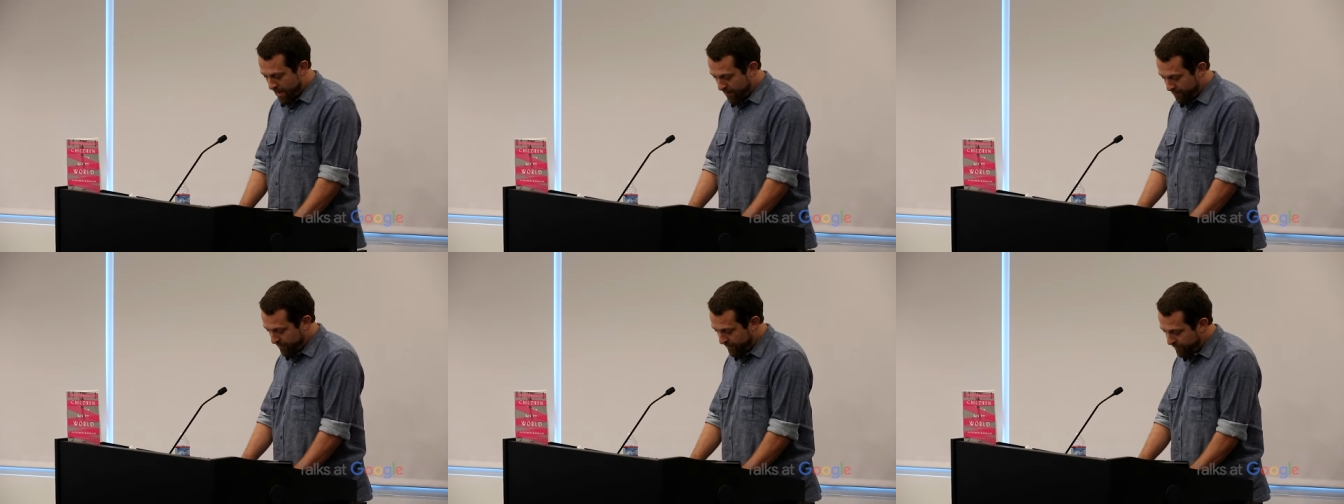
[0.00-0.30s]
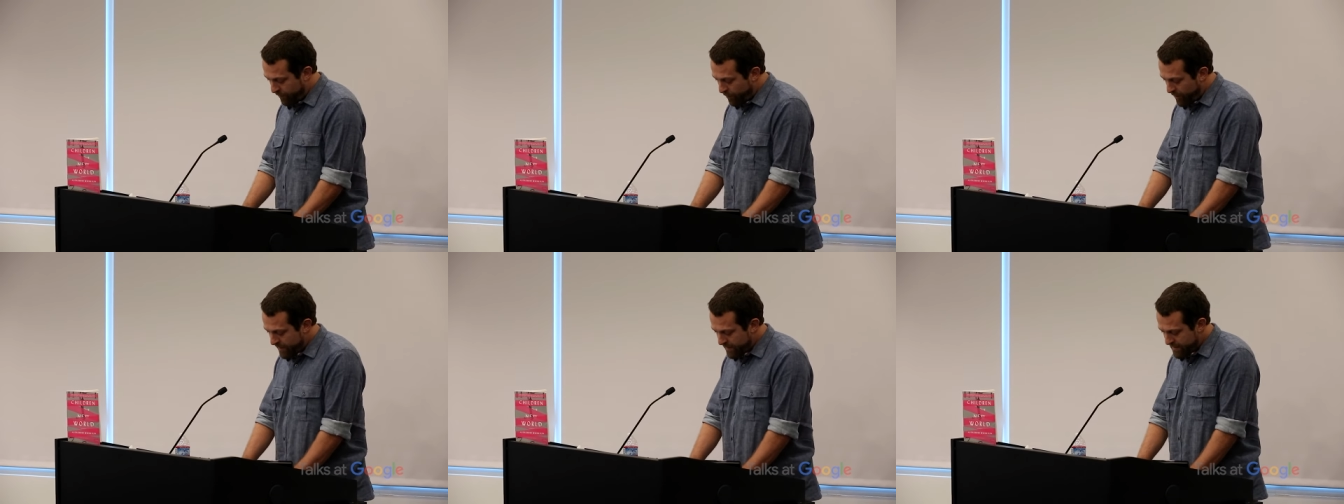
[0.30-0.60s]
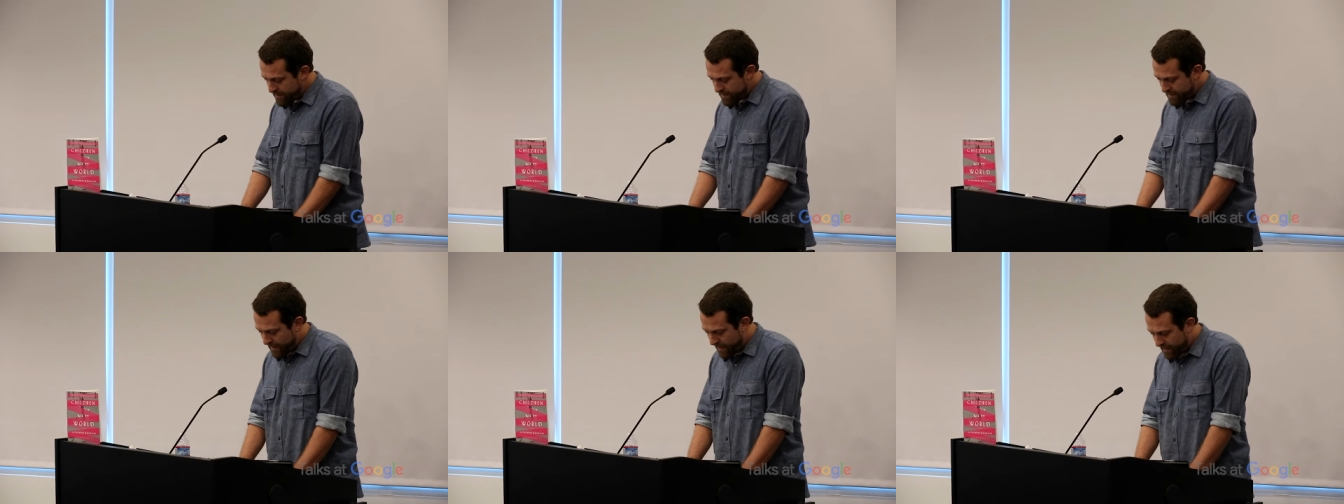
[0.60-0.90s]
Before I
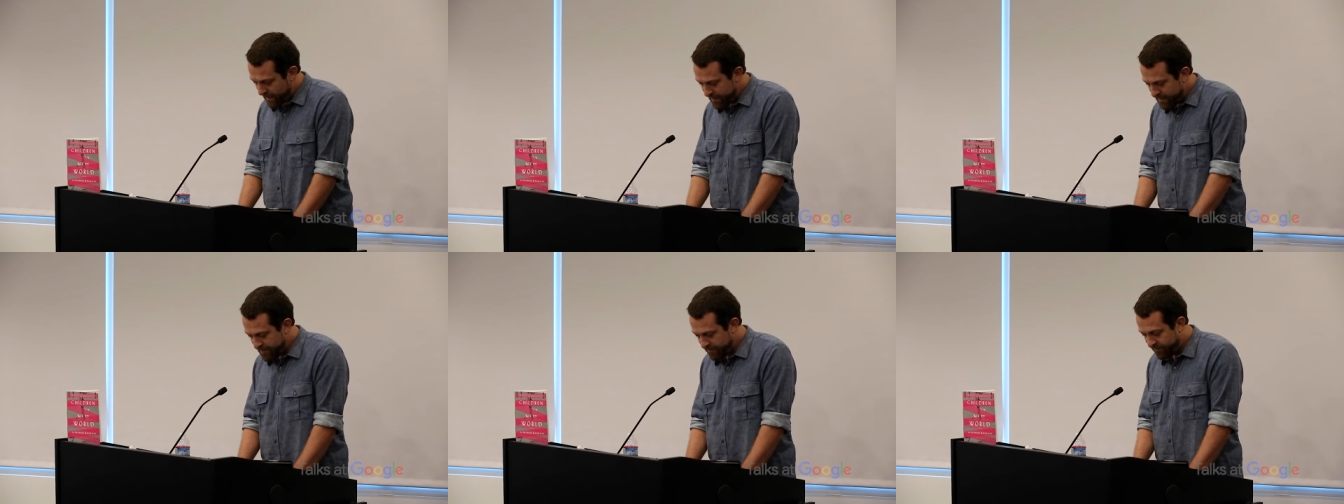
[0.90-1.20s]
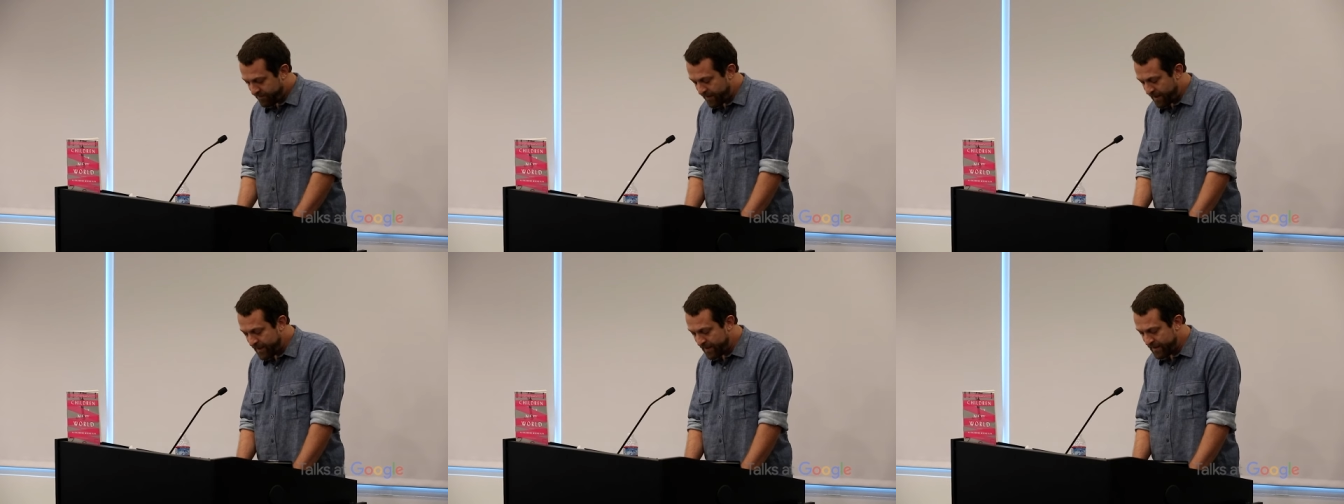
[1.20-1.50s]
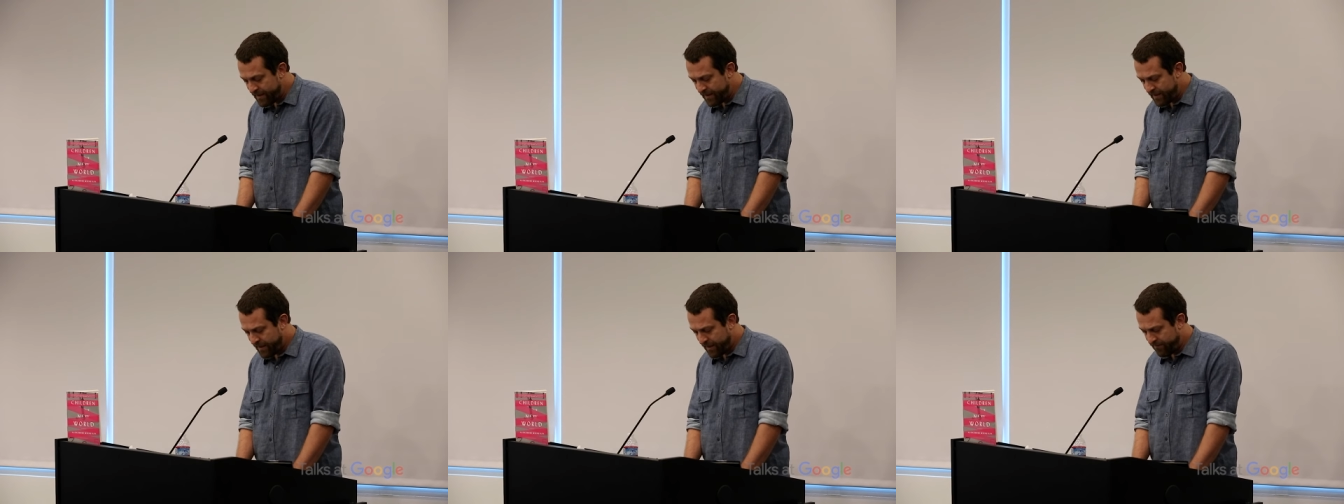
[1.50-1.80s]
decided to
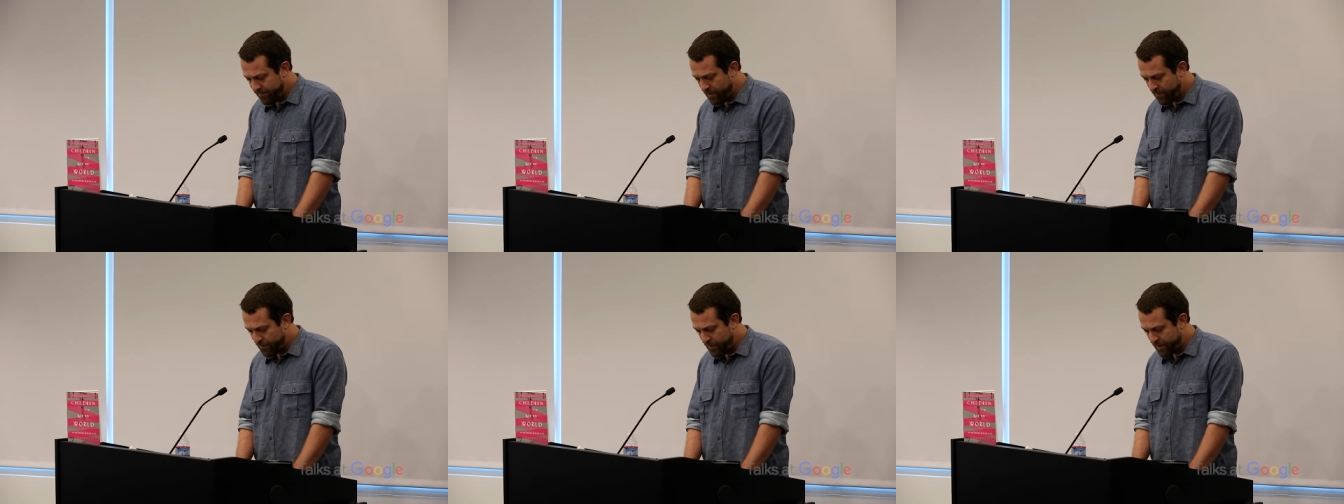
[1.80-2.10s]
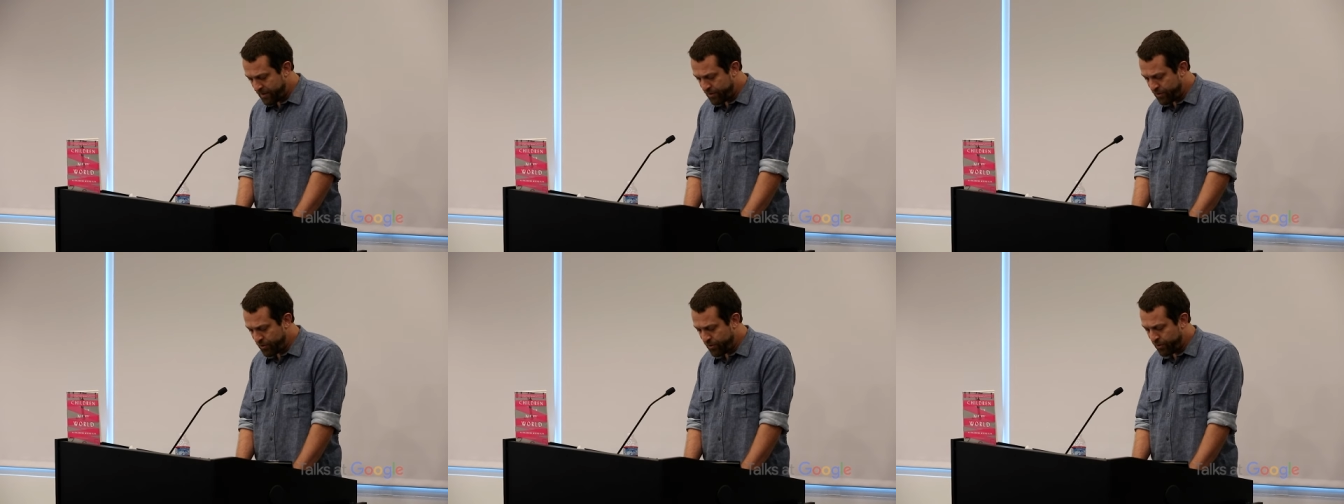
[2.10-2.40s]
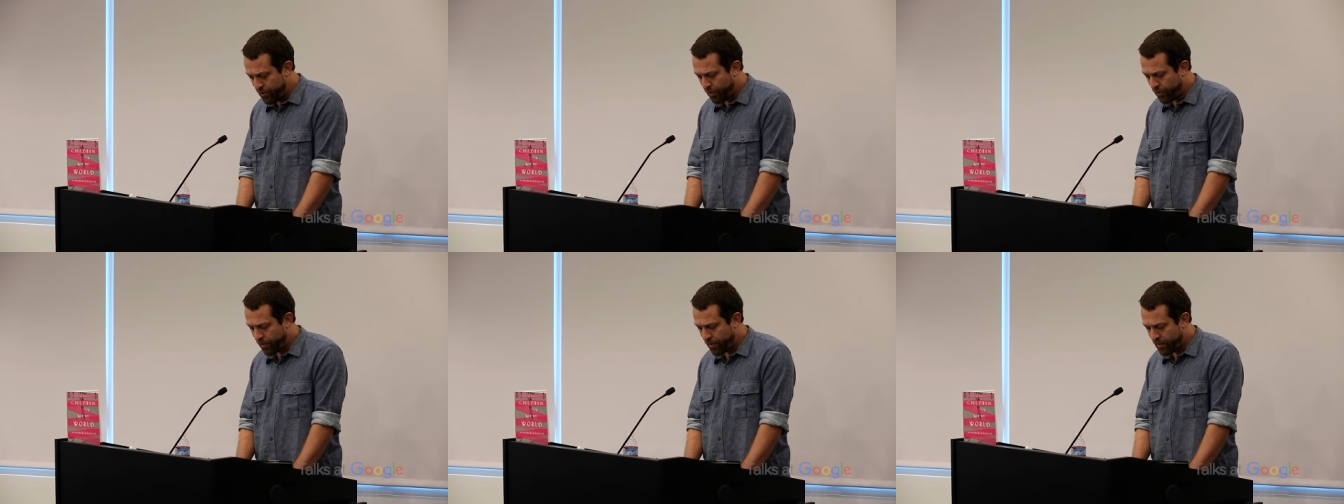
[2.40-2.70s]
finally give up on New
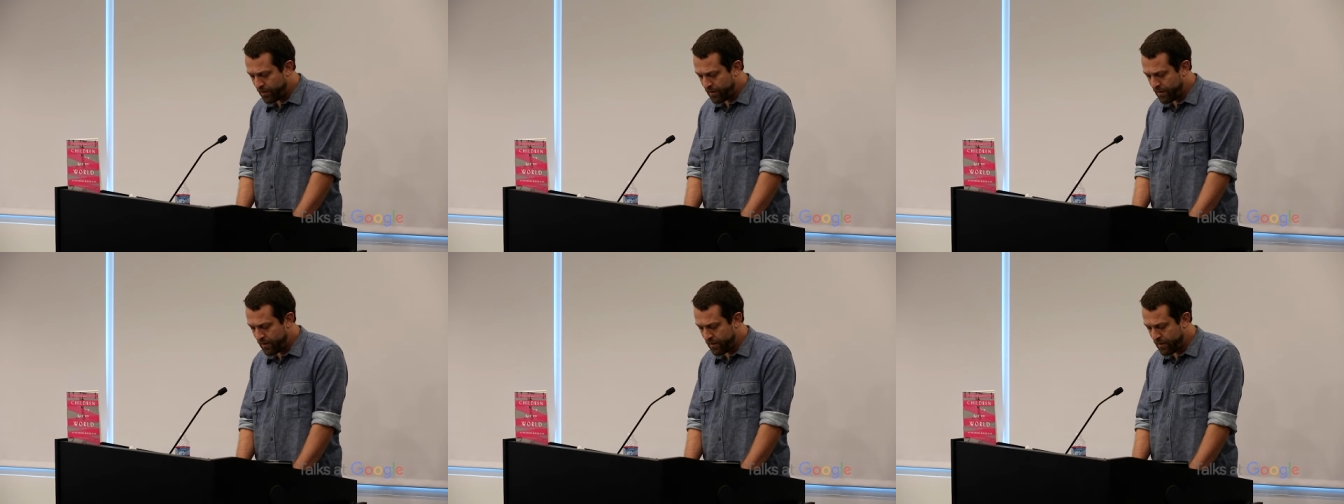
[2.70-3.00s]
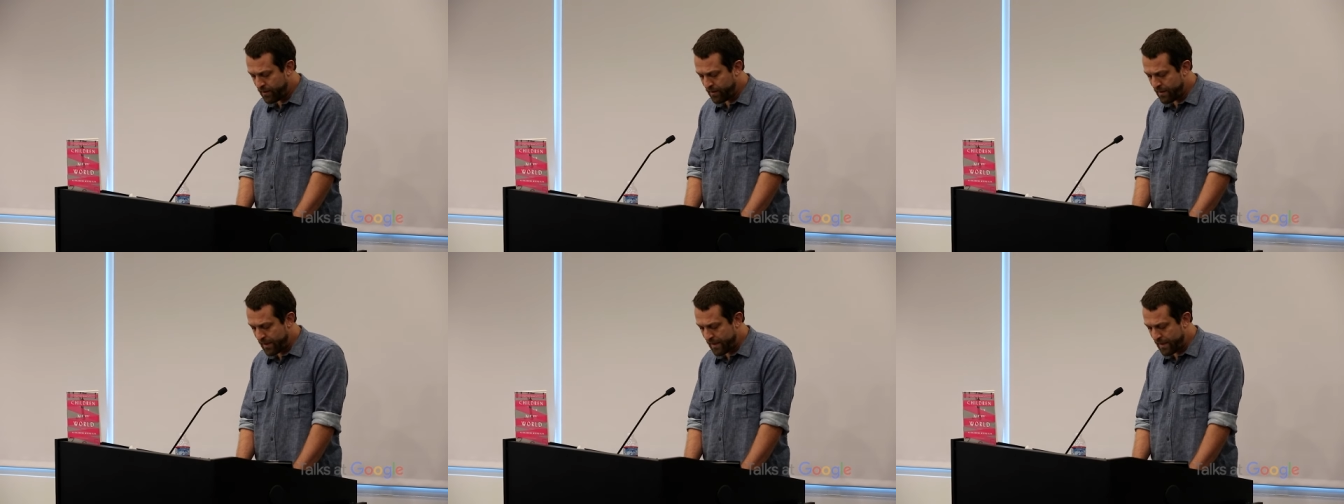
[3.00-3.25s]
York,